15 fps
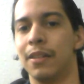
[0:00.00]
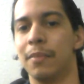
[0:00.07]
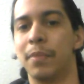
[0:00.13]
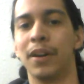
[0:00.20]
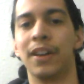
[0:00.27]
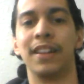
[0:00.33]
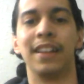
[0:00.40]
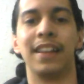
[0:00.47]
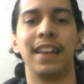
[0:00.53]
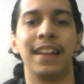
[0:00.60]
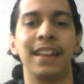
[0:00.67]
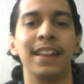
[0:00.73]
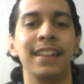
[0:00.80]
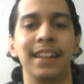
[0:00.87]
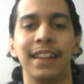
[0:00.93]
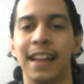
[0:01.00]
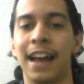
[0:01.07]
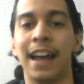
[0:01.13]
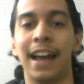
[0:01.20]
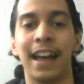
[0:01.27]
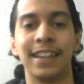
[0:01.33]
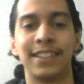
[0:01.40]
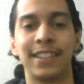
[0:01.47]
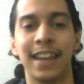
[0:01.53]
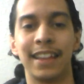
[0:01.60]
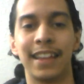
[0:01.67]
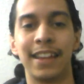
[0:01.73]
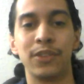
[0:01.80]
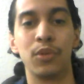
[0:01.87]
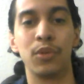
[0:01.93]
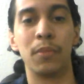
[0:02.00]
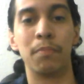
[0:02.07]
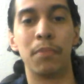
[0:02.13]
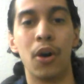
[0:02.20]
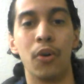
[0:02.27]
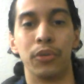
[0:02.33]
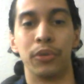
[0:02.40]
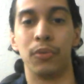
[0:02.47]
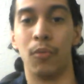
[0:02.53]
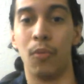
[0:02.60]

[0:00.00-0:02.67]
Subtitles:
But I say they do them both.